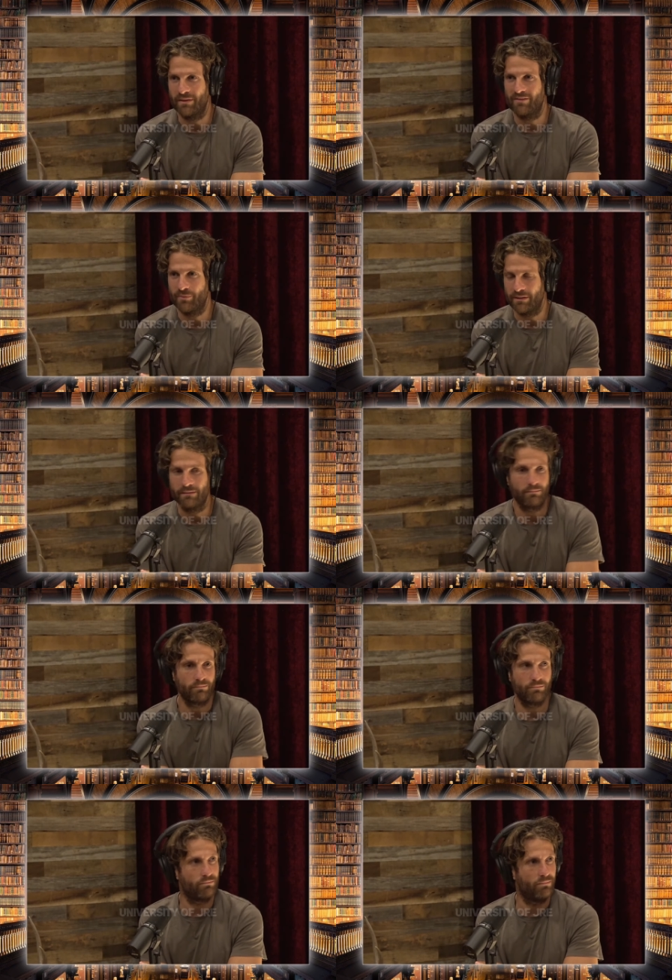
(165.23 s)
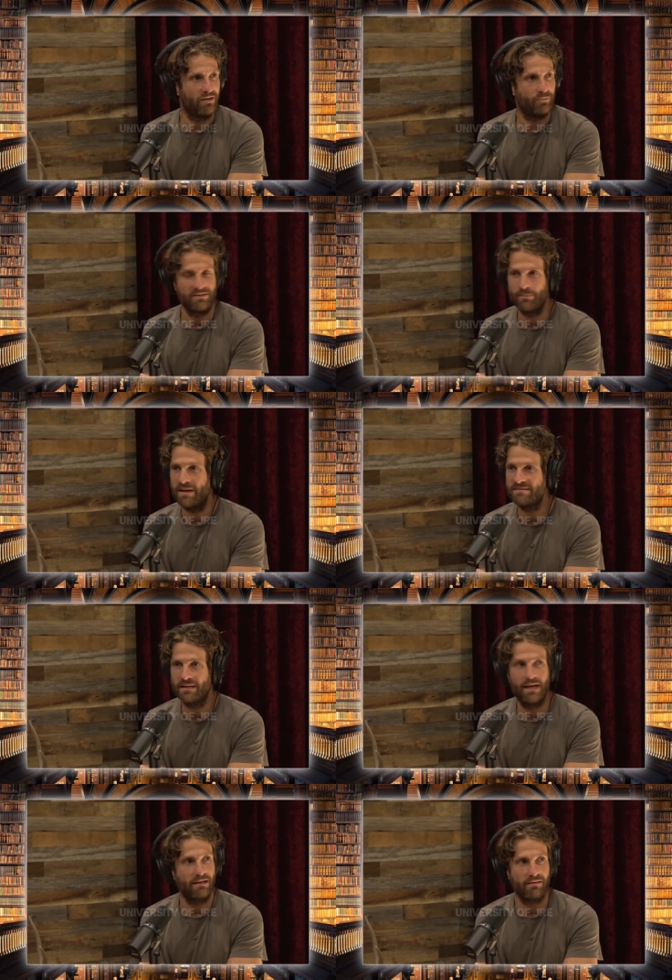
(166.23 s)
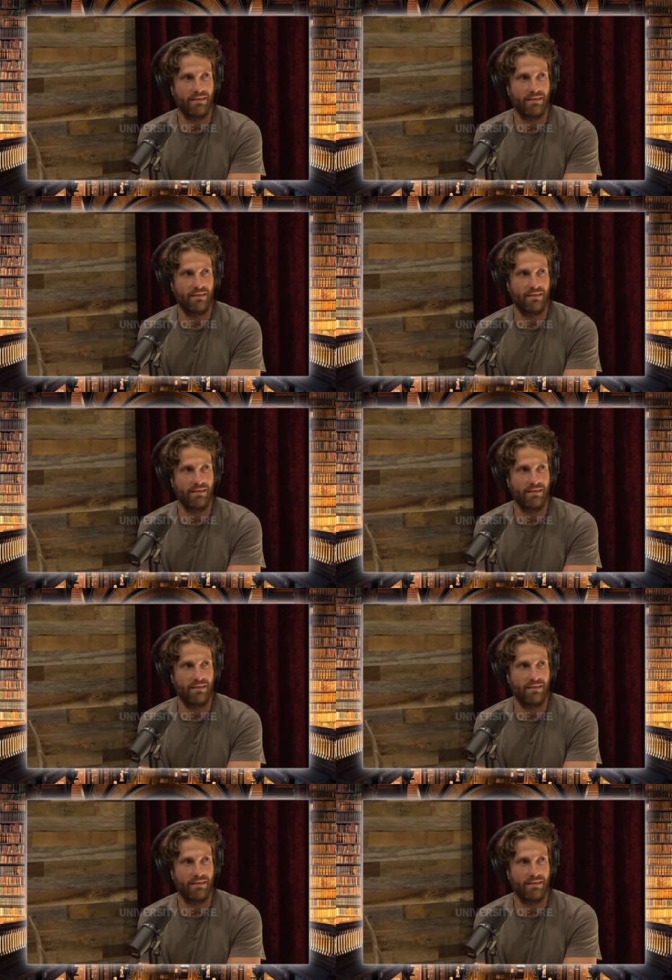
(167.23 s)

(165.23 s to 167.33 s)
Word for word: i mean they've been thousands, thousands,